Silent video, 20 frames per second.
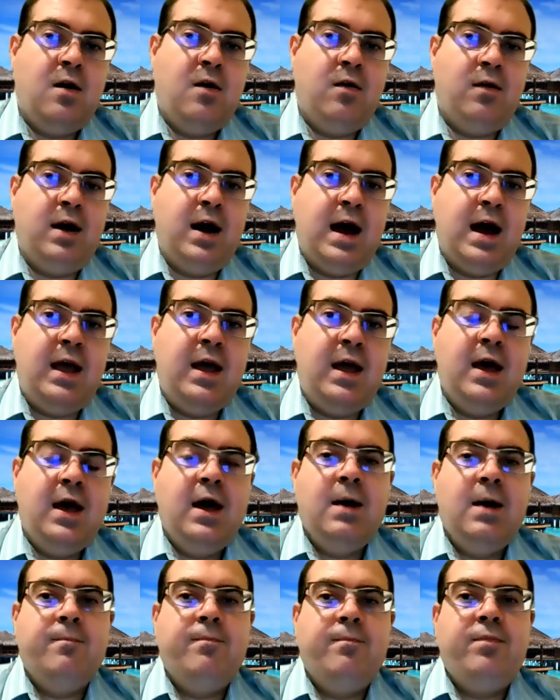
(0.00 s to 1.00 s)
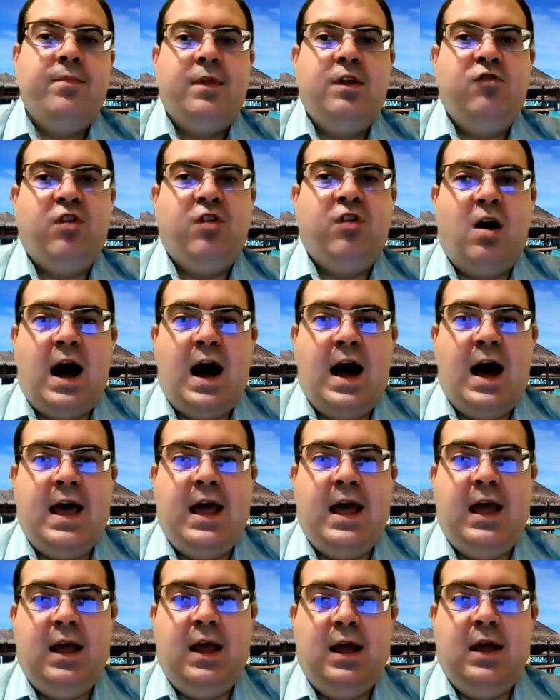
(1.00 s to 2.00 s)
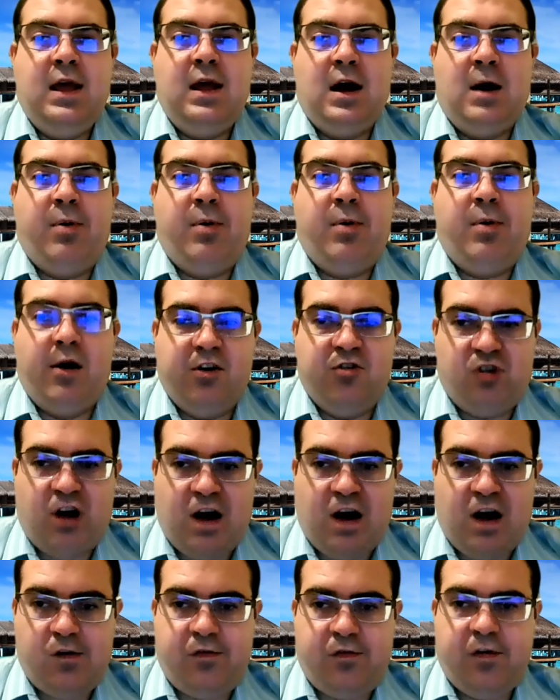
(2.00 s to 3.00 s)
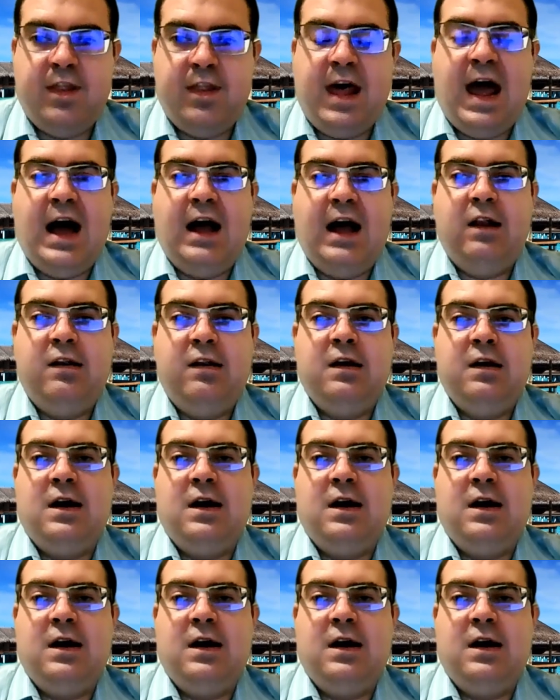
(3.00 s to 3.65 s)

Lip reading: Okay. So I apologize for that,